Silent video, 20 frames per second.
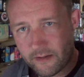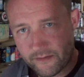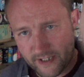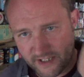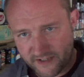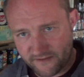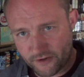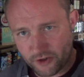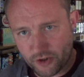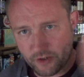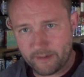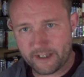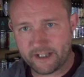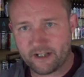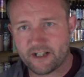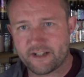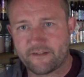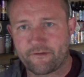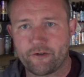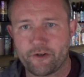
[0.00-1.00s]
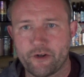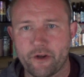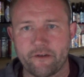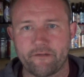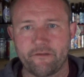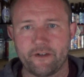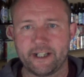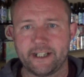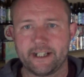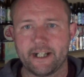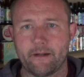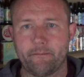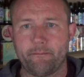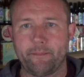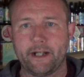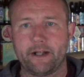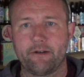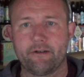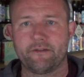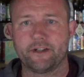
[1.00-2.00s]
Thanks for joining me, guys, for another video
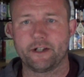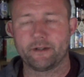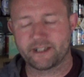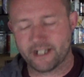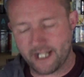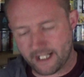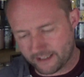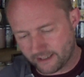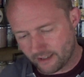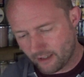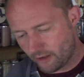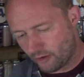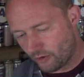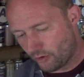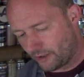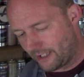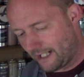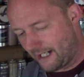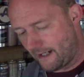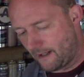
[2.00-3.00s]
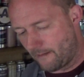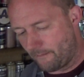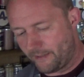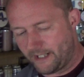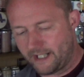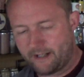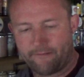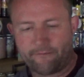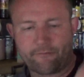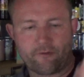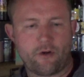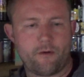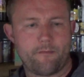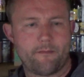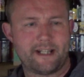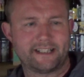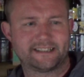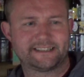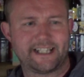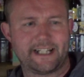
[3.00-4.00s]
beer review. Taking a look at a beer from
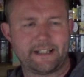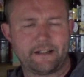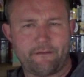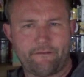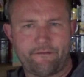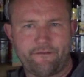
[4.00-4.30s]
Saint